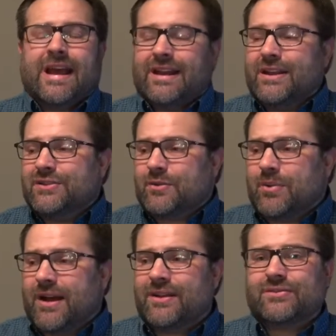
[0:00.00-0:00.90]
And his
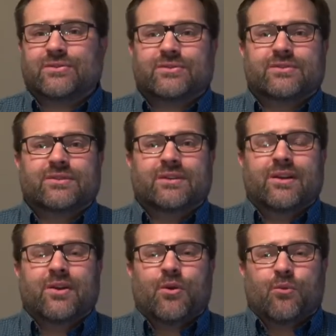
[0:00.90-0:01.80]
apostles
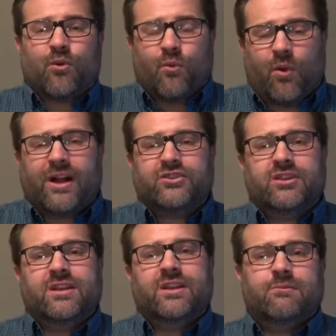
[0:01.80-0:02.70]
were
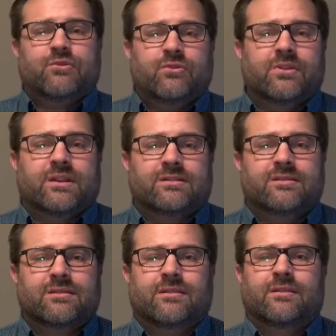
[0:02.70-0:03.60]
watching him do this.